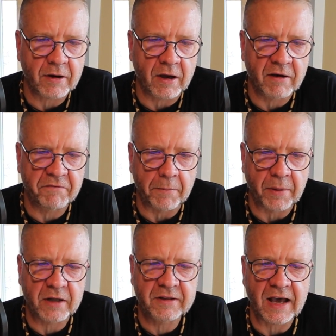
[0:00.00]
of the
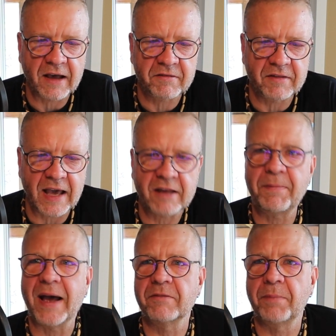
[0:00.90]
podcast, the
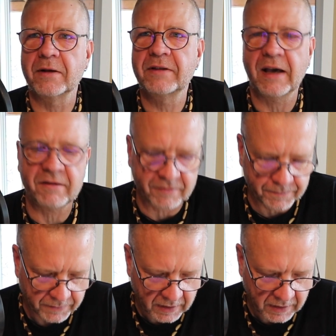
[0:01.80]
Expats Podcast,